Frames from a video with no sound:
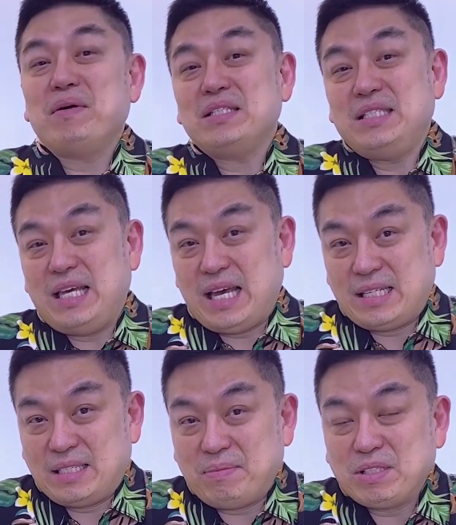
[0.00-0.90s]
Mas
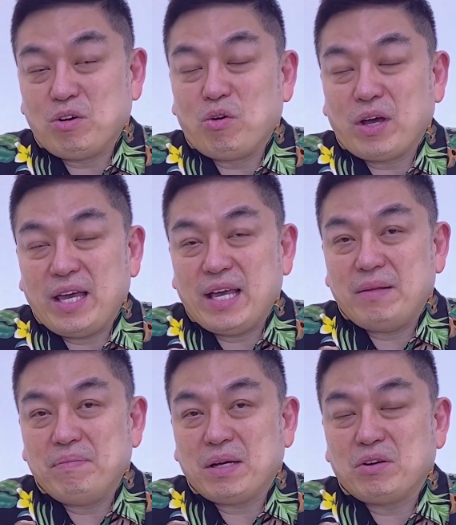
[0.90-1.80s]
yes, mas okay yan
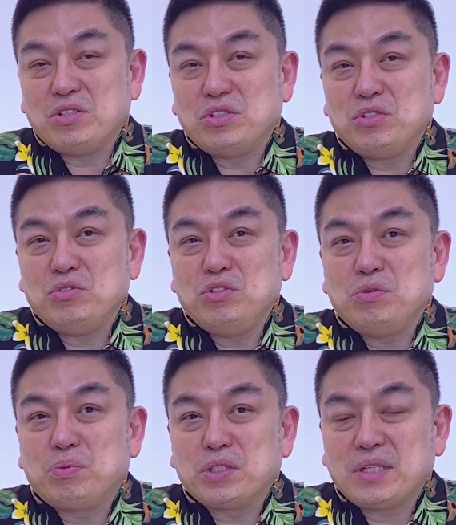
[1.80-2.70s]
because you
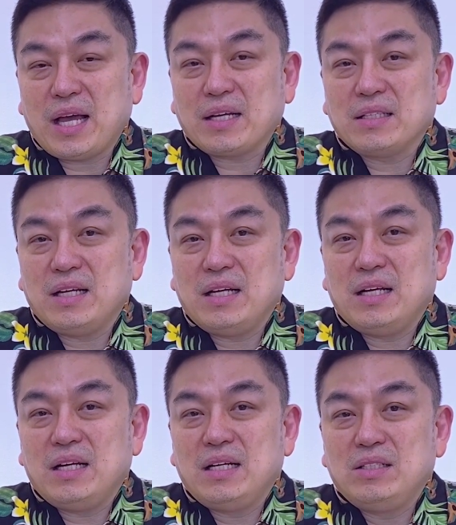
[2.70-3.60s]
protect
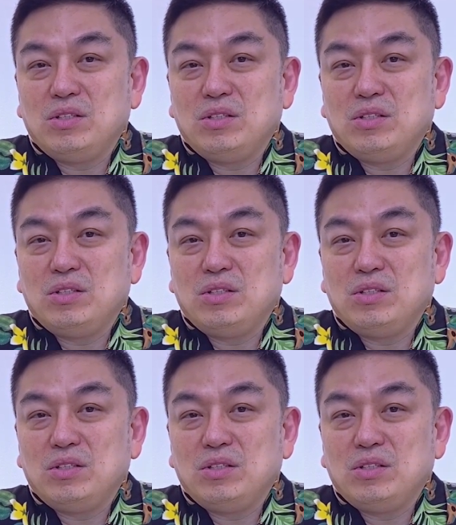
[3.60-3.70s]
the